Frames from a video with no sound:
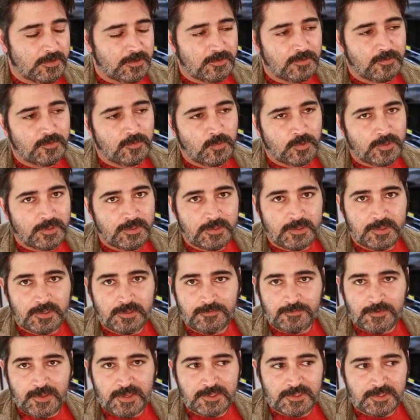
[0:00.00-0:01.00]
When the
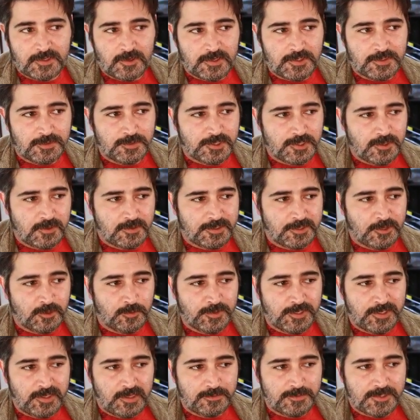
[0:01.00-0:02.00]
phase starts, you start in the
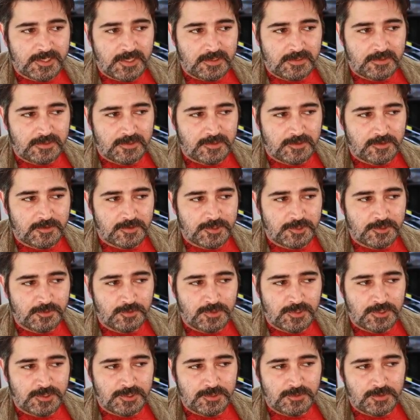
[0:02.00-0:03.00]
open game state, and then there's 2
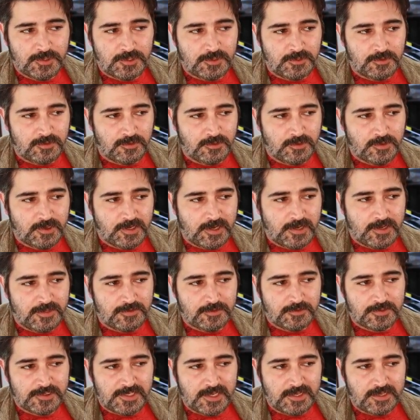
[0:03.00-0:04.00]
things you can do. You can
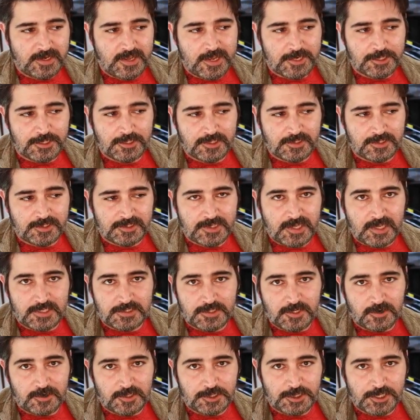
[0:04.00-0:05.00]
either take an action that does not
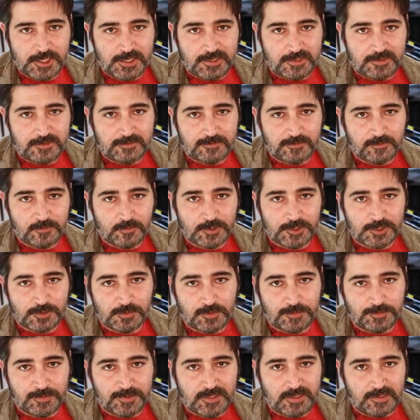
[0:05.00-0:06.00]
start a chain, which
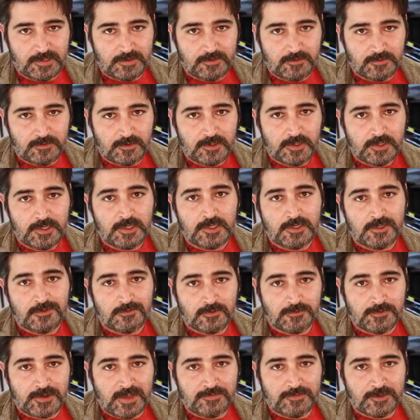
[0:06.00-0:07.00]
would be
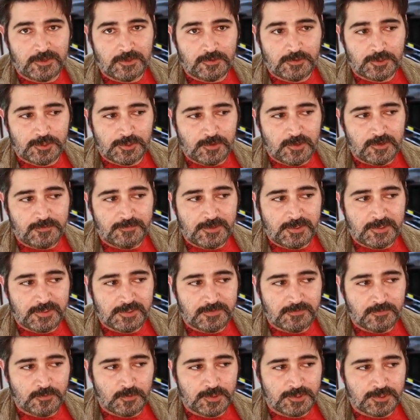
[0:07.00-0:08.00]
reviving your Destroyer Phoenix
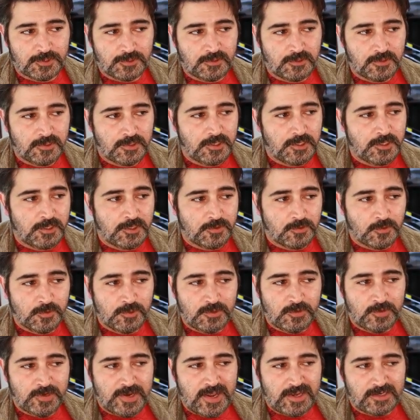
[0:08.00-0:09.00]
Enforcer, or you
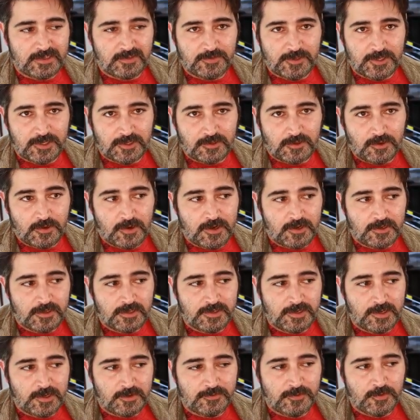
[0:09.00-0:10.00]
can activate a card.
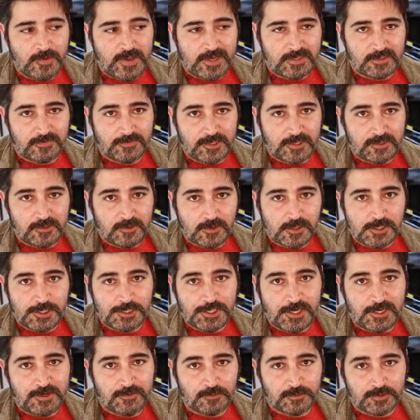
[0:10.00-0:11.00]
Now, if you activate a card,
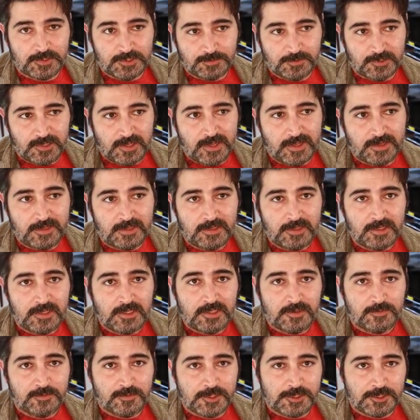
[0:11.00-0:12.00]
chain rules apply,
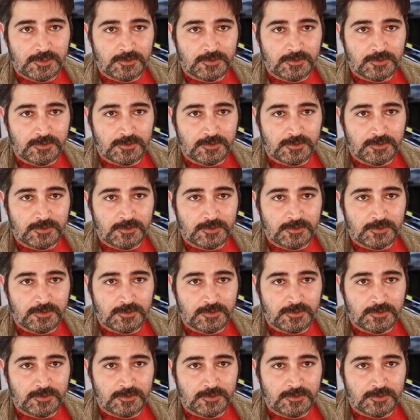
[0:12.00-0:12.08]
but you'll